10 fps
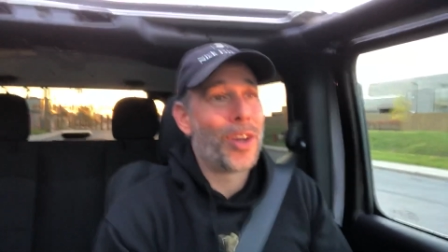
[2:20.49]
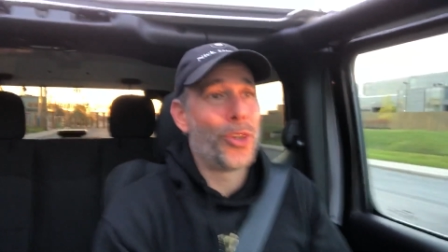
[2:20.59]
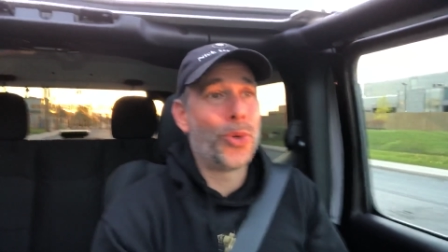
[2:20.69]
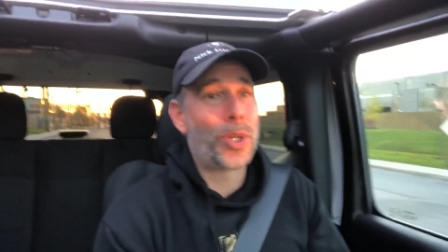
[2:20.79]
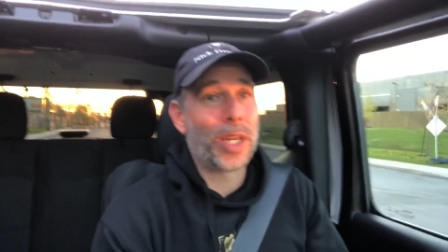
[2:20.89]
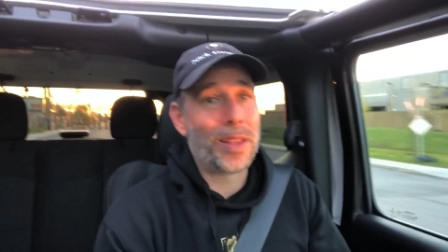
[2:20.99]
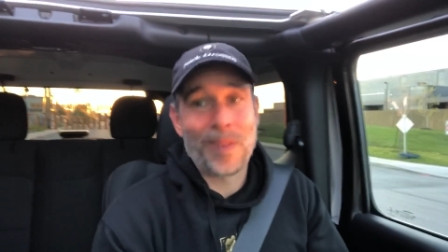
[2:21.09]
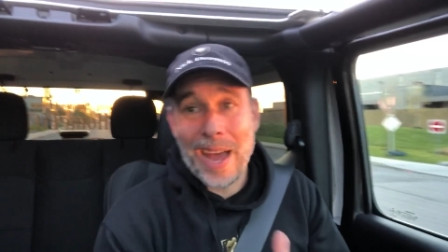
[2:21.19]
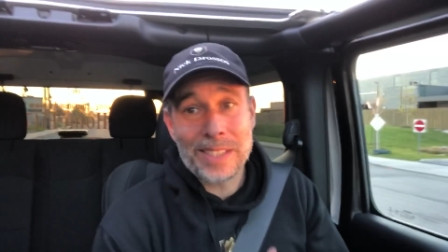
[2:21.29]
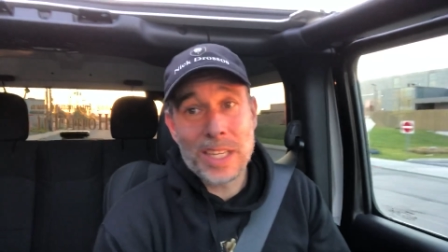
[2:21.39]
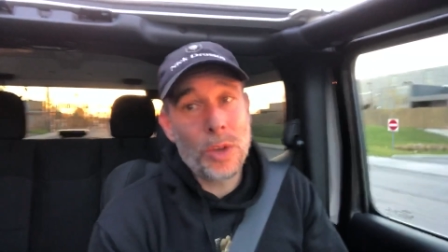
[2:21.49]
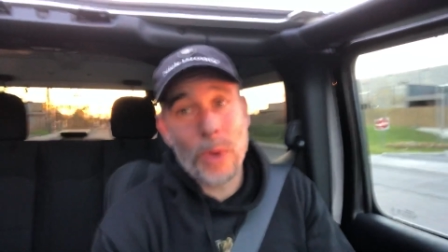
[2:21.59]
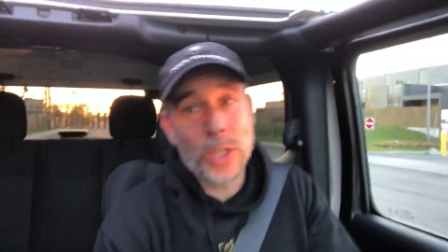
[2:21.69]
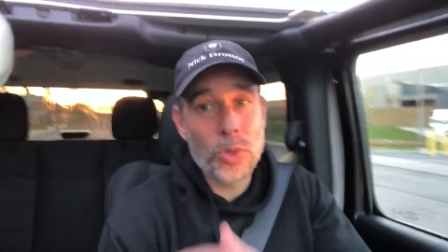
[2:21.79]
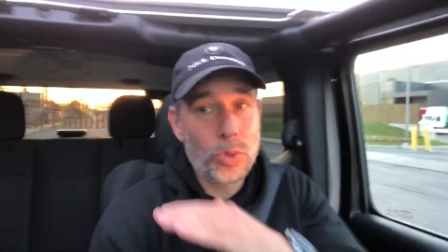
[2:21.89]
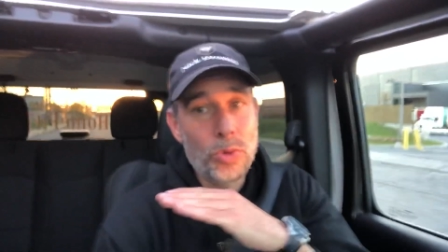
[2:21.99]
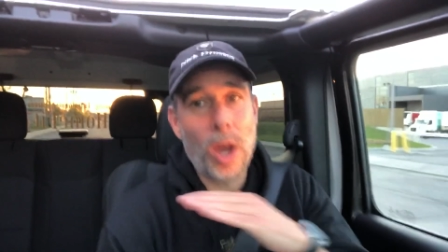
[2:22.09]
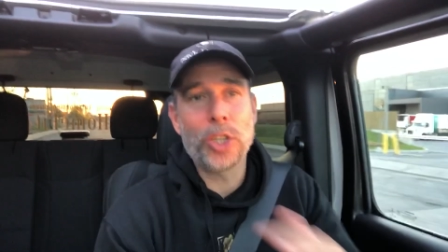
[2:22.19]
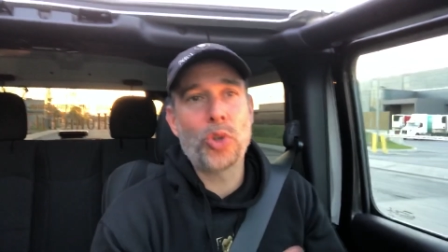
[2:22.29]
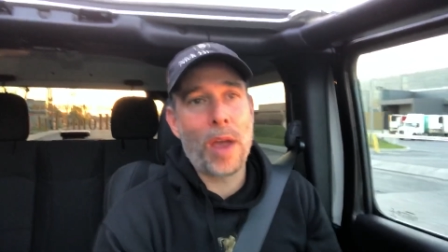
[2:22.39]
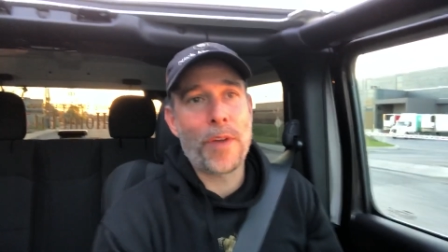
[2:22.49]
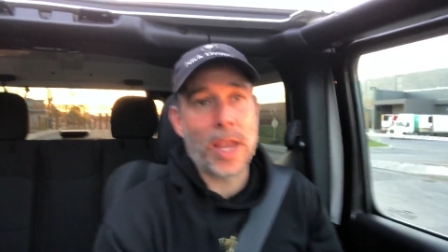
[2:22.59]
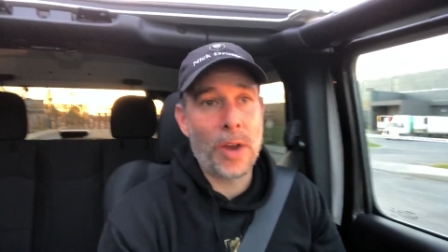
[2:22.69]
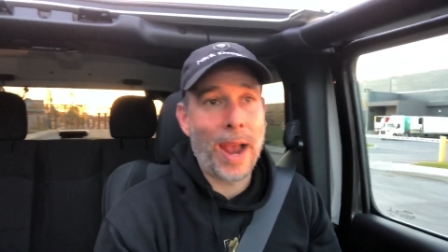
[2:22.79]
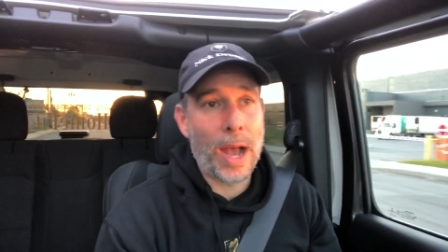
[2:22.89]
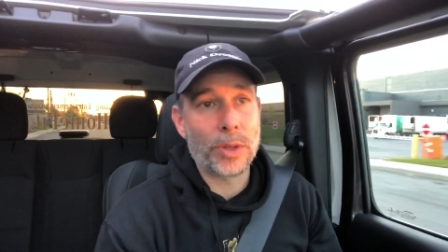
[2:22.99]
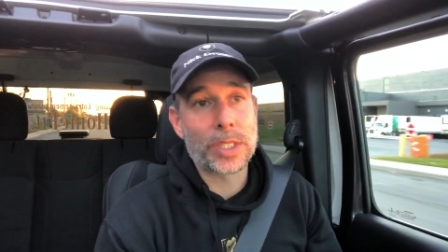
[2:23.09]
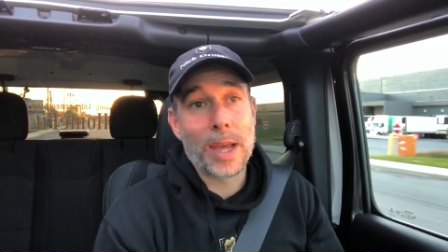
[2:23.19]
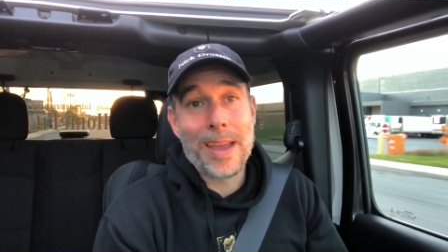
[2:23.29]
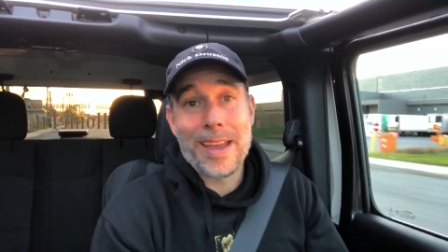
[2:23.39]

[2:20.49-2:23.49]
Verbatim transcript: You could last thing you want to do, do not drive out your house.